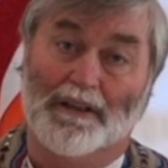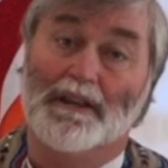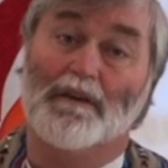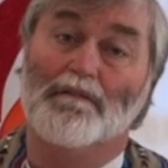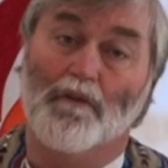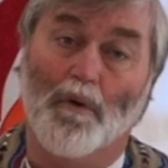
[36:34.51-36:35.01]

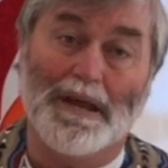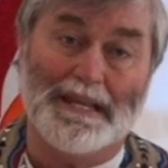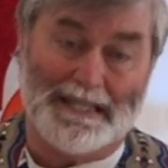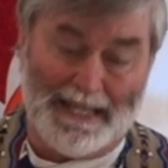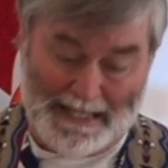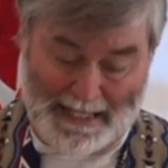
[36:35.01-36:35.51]
Their
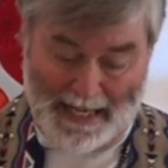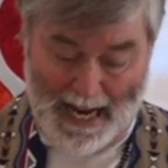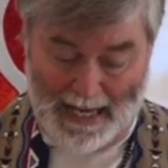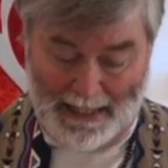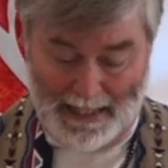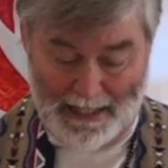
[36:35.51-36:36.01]
voice is
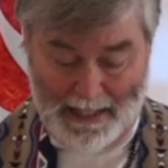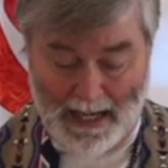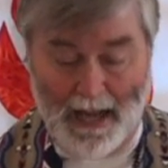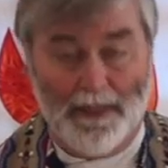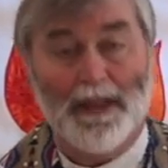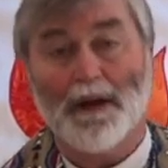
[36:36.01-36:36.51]
silenced.
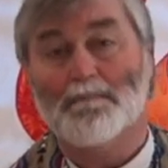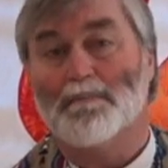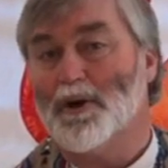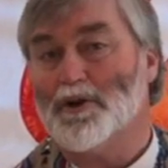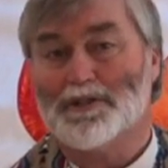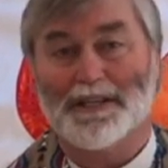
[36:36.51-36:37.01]
Their
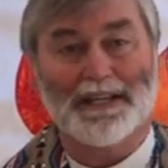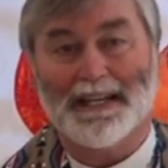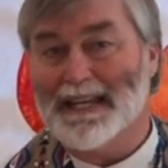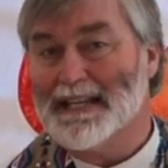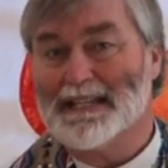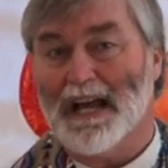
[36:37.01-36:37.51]
person
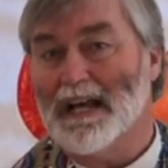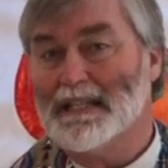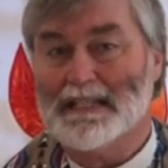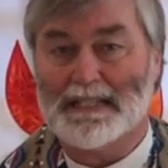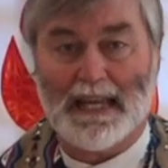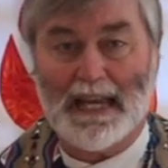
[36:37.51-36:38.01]
is
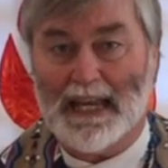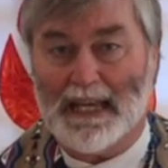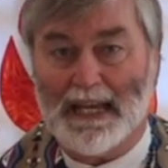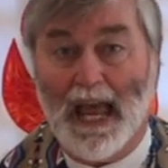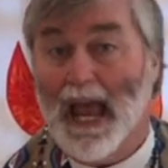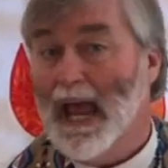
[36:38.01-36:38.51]

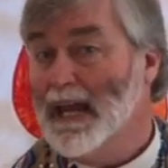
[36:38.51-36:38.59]
unseen